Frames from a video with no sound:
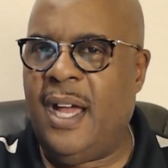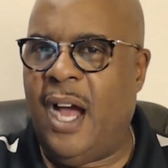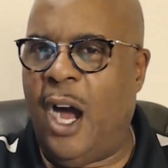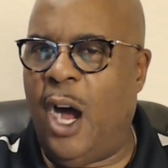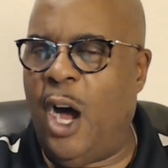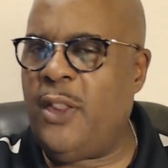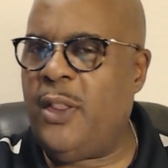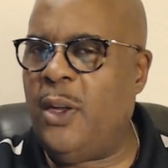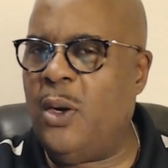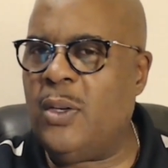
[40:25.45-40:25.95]

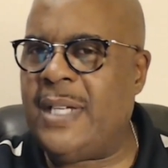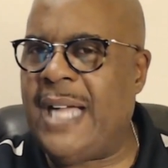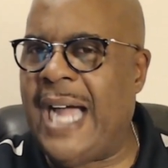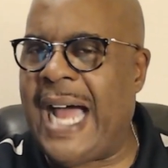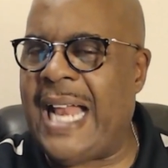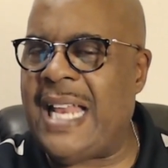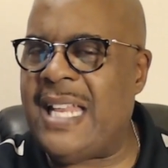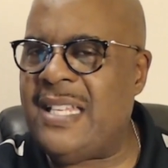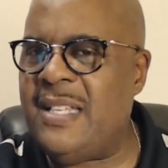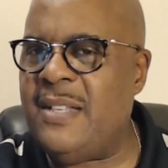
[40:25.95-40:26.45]
Although
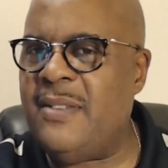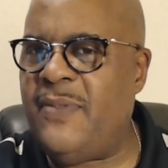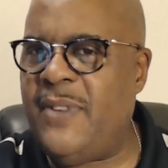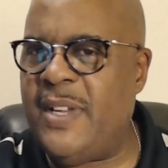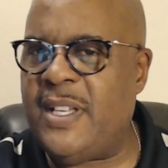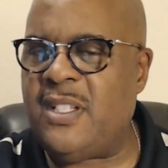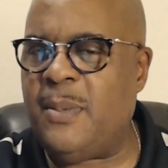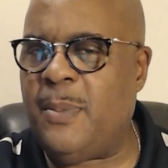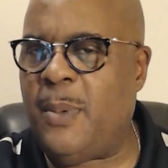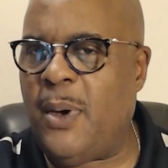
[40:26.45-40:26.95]
God is
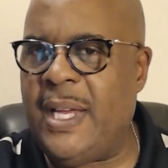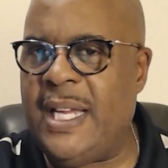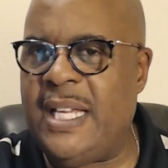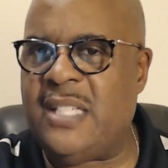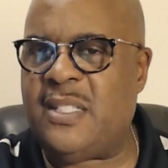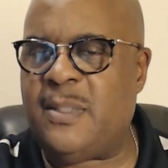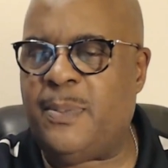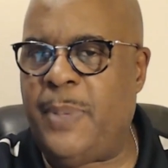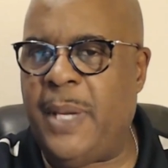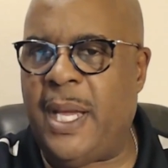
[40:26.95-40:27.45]
invisible,
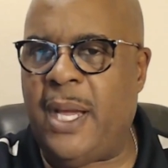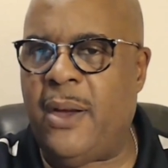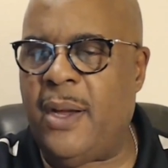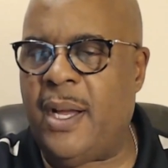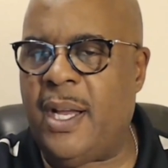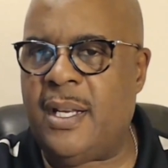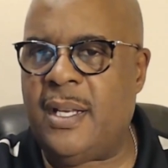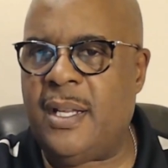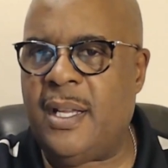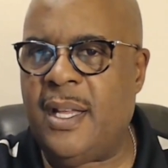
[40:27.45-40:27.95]
He's
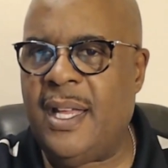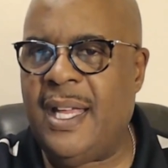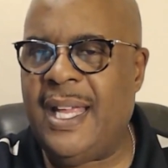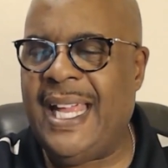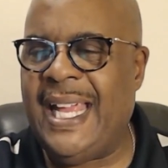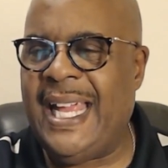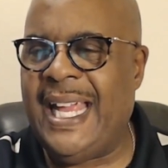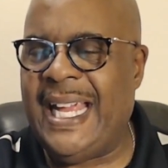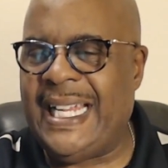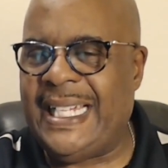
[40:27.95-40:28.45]
spirit.
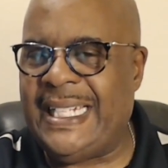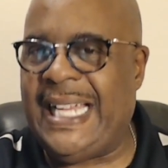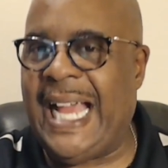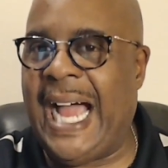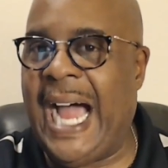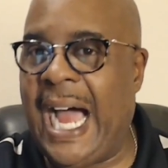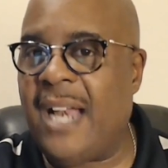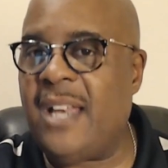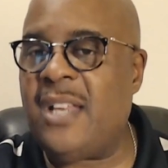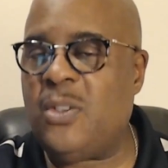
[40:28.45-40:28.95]

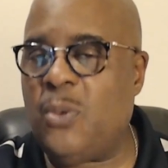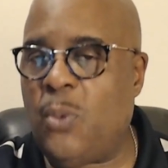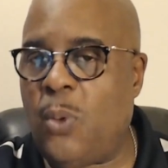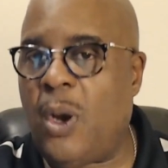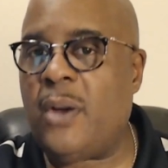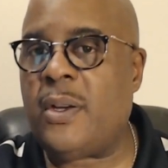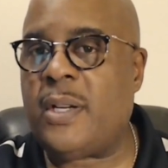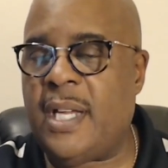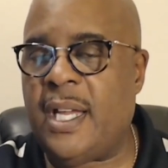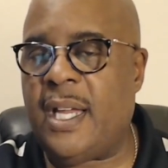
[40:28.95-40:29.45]
God is
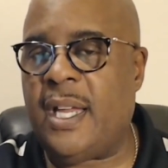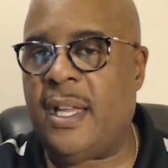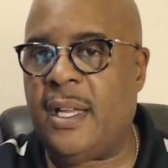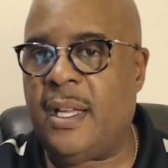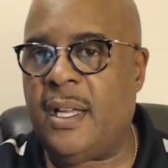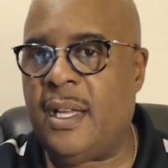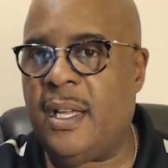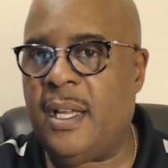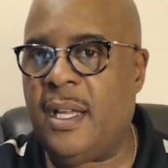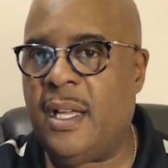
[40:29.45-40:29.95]
working.
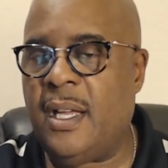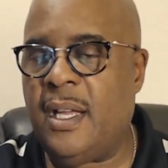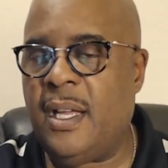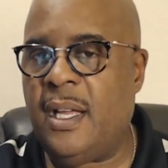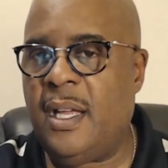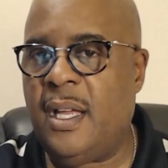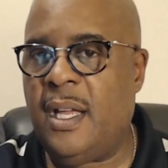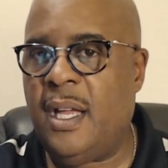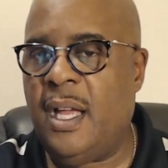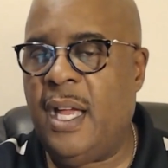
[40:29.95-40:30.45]

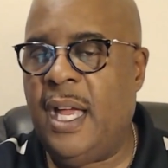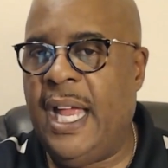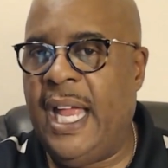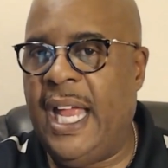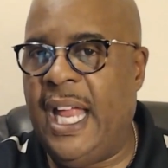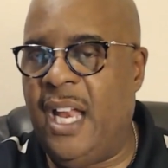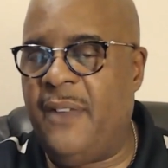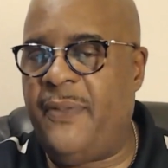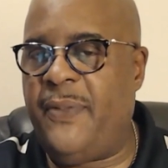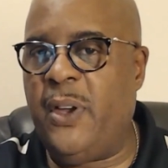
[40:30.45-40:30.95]

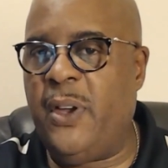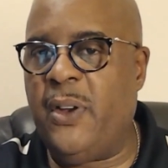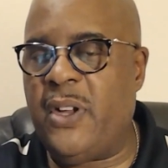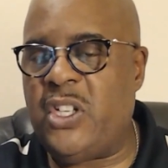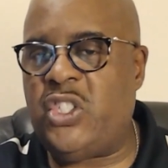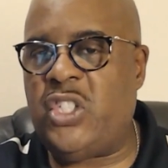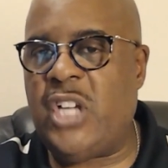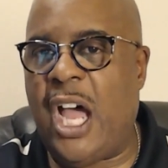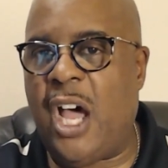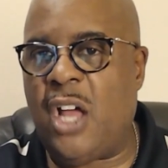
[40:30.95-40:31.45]
And if you're a
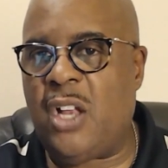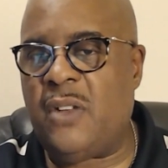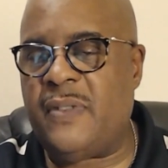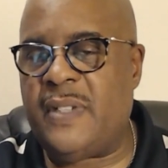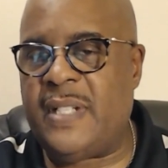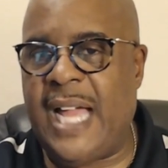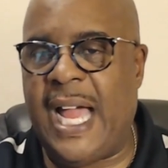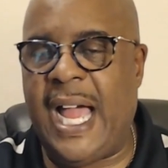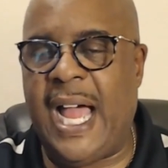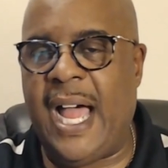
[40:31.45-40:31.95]
child
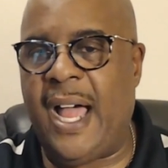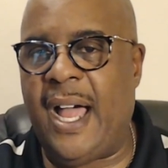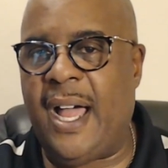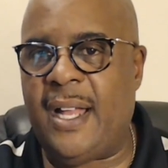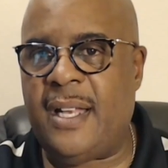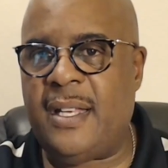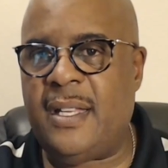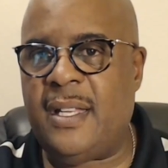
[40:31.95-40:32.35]
of God,